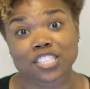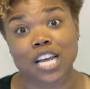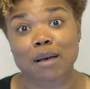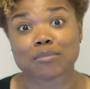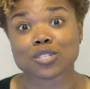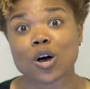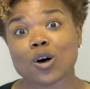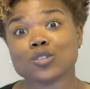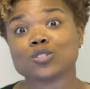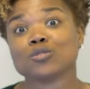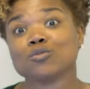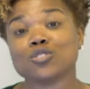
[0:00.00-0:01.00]
job is
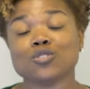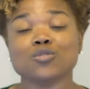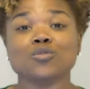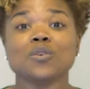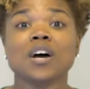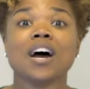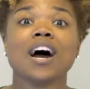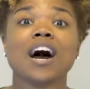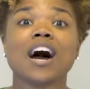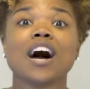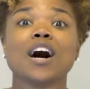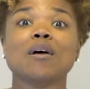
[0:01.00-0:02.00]
also to
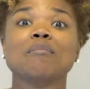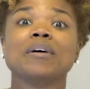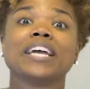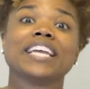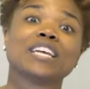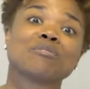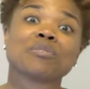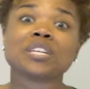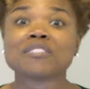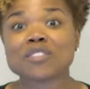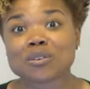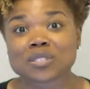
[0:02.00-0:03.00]
get rid
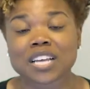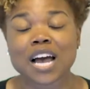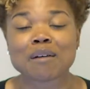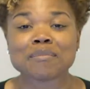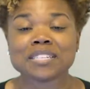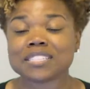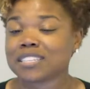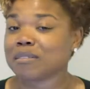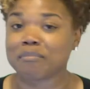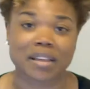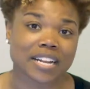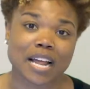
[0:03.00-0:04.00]
of those comments
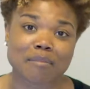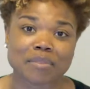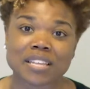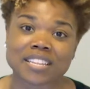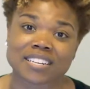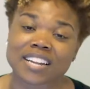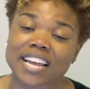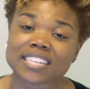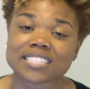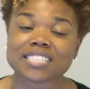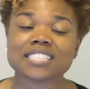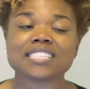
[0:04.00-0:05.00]
that may not be the
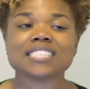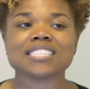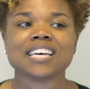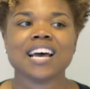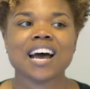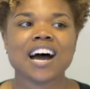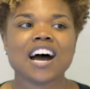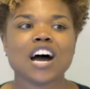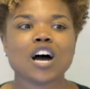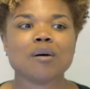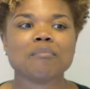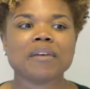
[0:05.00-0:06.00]
nicest,
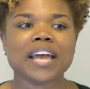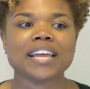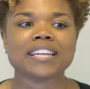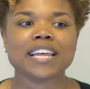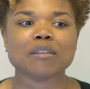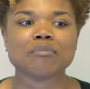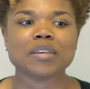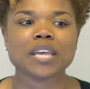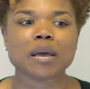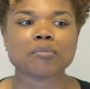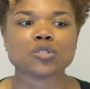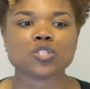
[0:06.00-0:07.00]
and be
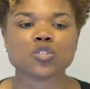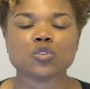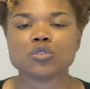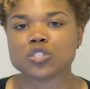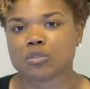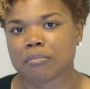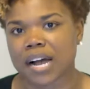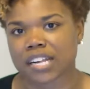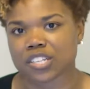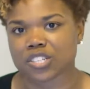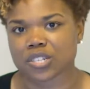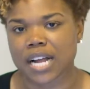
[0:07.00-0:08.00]
able to
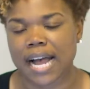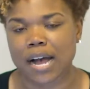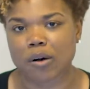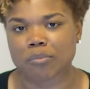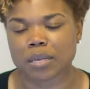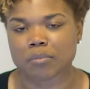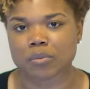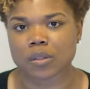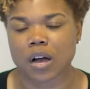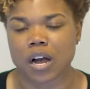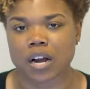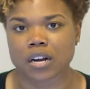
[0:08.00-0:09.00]
monitor how people
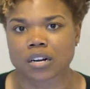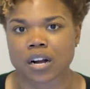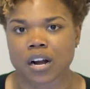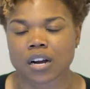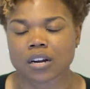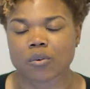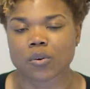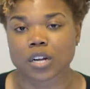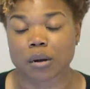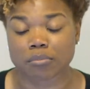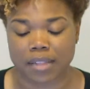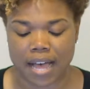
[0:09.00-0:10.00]
are on
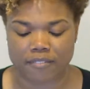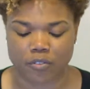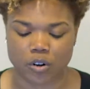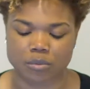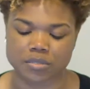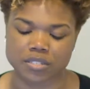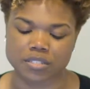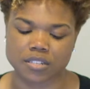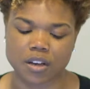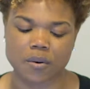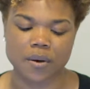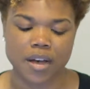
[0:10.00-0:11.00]
our platforms. And
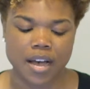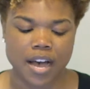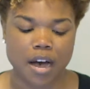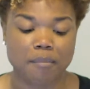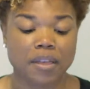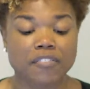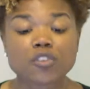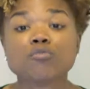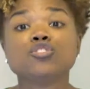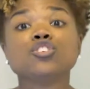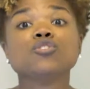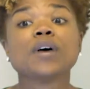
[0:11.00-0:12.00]
so if you
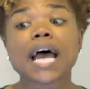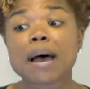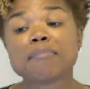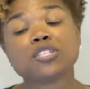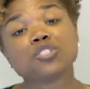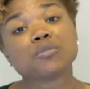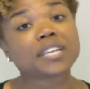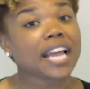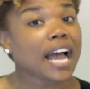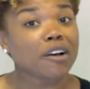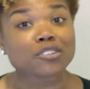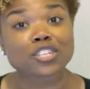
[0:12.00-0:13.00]
do happen to
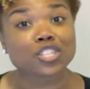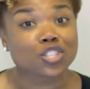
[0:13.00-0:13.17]
encounter a